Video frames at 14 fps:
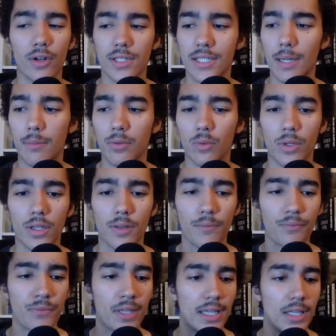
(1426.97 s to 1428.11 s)
For example, with
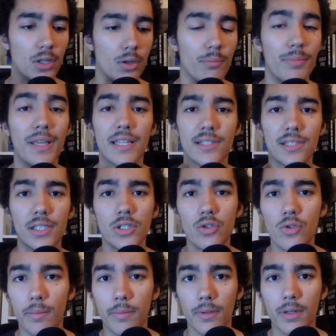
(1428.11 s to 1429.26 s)
BSC
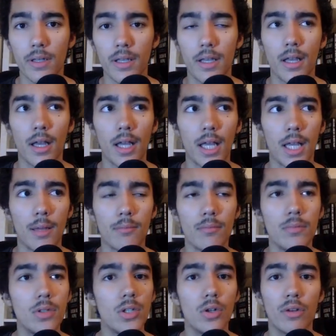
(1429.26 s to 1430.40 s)
drip,
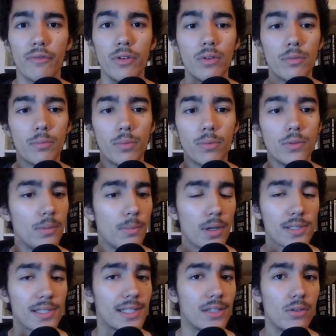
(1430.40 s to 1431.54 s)
if you
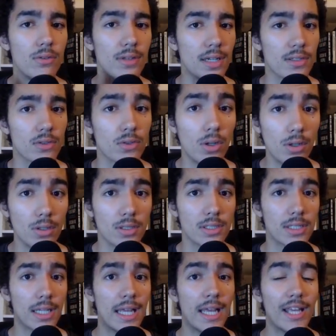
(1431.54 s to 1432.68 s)
deposited
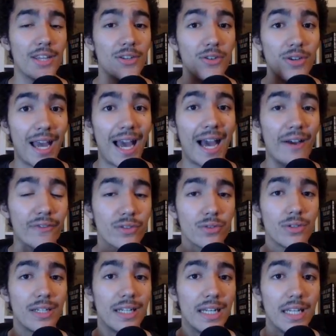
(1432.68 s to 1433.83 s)
$2,000, you have
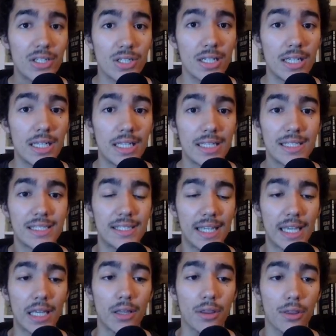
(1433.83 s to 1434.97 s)
to literally
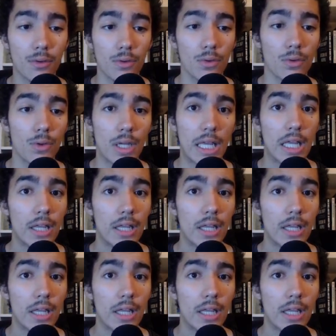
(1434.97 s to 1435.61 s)
stick it through,